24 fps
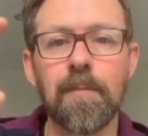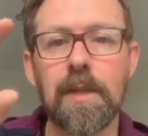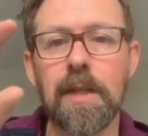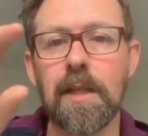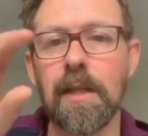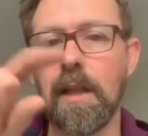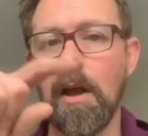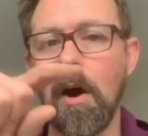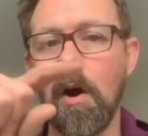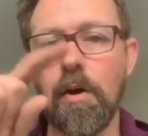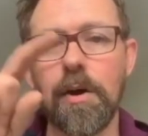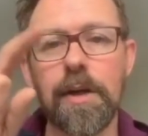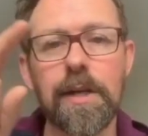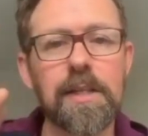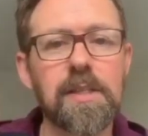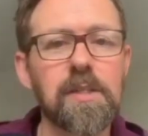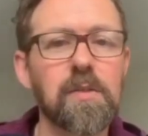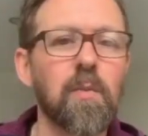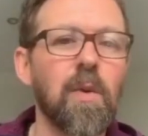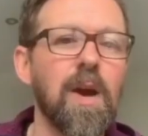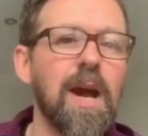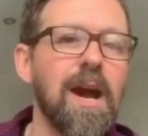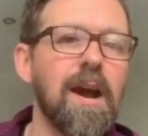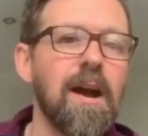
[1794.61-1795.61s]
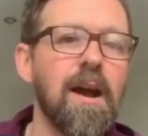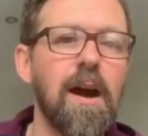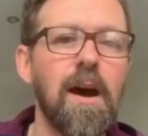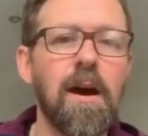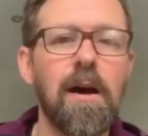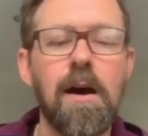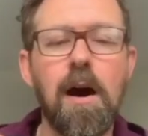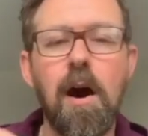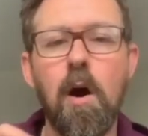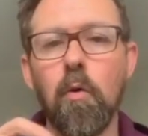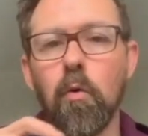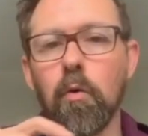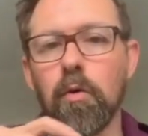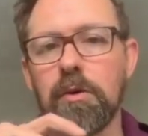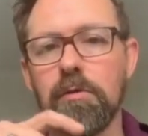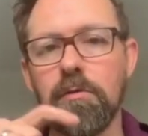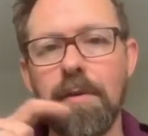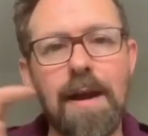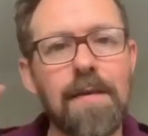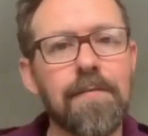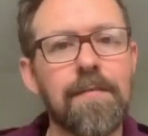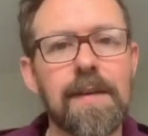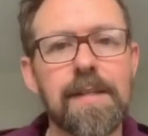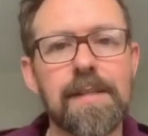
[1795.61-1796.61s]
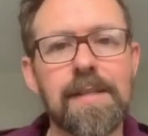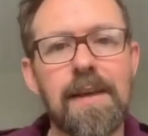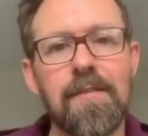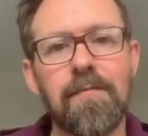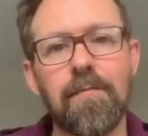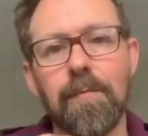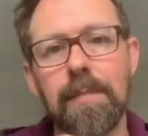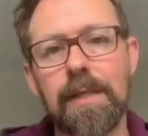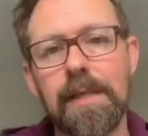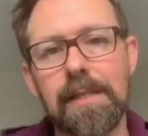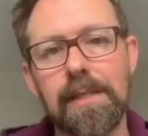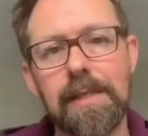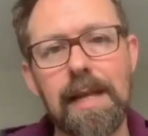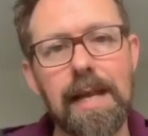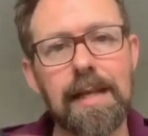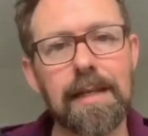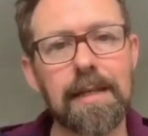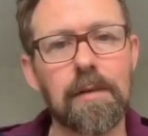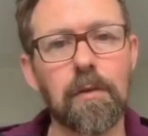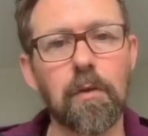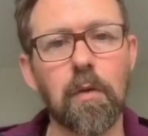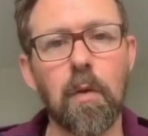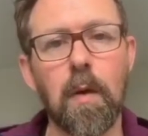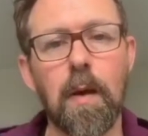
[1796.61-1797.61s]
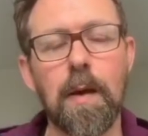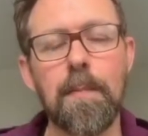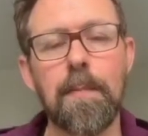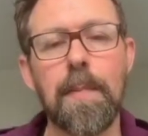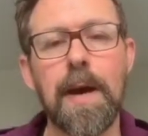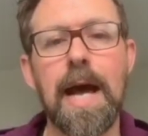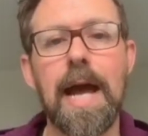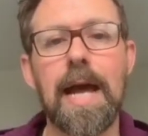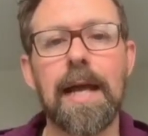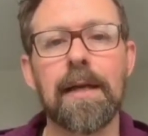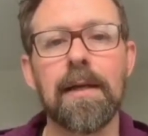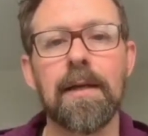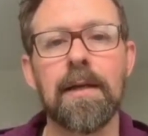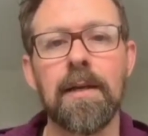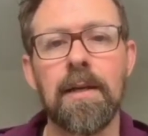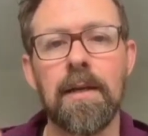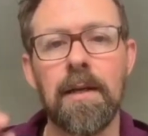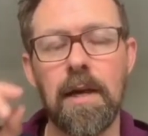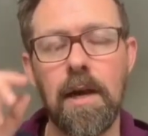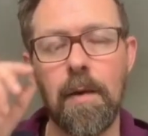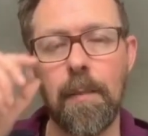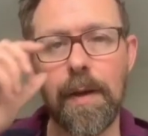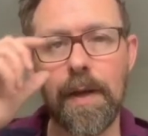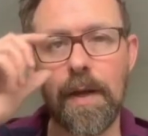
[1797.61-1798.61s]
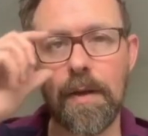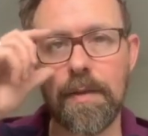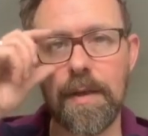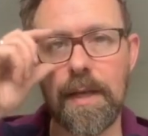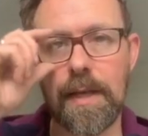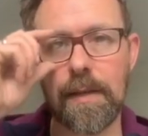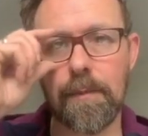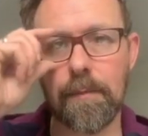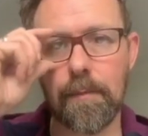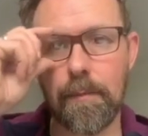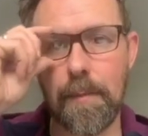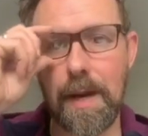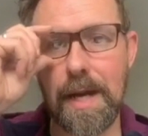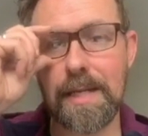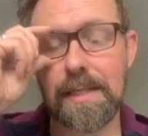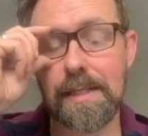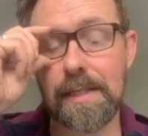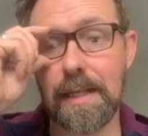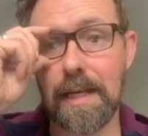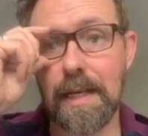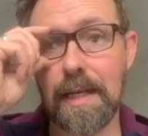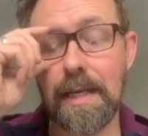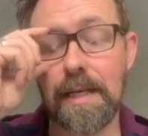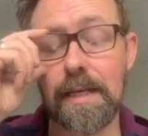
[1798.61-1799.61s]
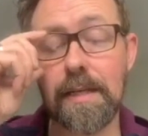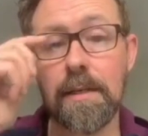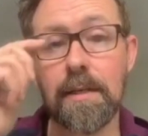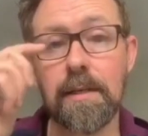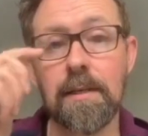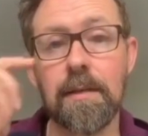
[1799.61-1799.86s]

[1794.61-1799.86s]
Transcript: lines where old graphics haven't been sanded all the way back. I mean, I think basically,